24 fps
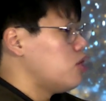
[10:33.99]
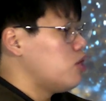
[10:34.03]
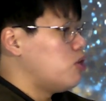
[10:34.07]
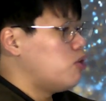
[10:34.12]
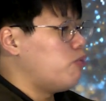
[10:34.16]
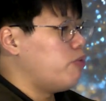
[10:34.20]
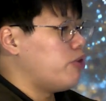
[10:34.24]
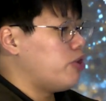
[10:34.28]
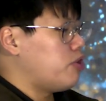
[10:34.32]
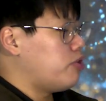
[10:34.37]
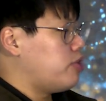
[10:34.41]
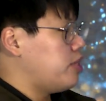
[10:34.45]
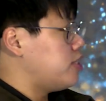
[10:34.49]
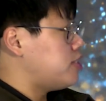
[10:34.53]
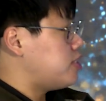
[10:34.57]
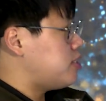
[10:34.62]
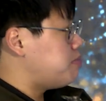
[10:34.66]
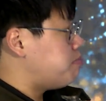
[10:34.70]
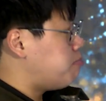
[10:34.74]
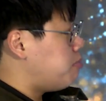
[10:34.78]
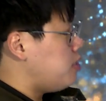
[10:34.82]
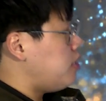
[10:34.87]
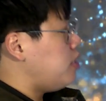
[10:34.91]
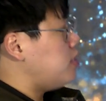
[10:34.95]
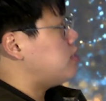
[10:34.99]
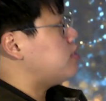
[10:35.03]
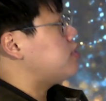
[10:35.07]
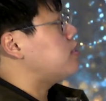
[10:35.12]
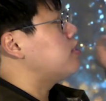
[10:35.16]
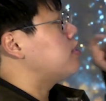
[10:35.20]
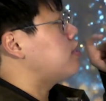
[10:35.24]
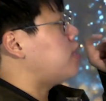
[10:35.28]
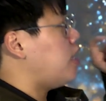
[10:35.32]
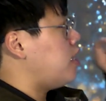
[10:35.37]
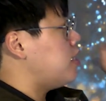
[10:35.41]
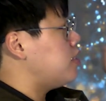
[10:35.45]
where it splits the
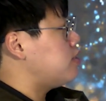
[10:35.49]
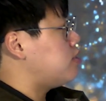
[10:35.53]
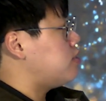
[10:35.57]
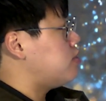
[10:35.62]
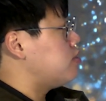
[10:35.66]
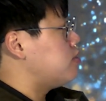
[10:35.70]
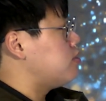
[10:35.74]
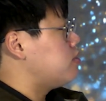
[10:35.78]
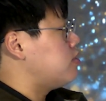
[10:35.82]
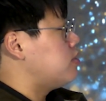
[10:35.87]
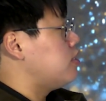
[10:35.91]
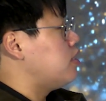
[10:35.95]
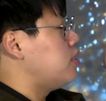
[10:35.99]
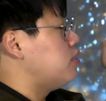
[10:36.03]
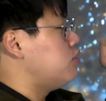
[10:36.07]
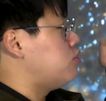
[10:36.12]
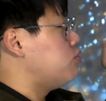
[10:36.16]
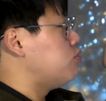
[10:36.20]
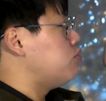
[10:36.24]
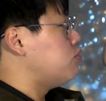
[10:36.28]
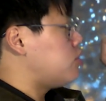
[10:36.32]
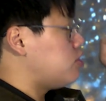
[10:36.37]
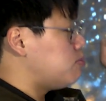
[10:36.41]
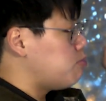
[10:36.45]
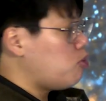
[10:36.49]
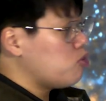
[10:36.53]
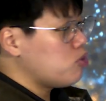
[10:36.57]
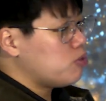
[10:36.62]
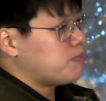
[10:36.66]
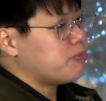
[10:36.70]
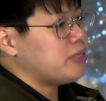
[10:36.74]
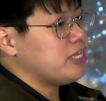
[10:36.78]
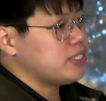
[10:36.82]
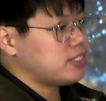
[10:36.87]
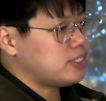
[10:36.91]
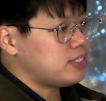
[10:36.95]
tensors into smaller
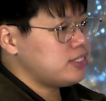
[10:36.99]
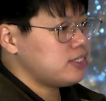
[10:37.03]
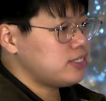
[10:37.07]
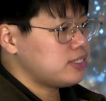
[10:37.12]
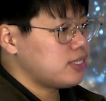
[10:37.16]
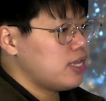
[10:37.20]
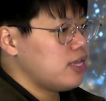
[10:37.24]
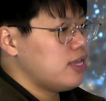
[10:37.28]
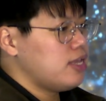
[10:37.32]
pieces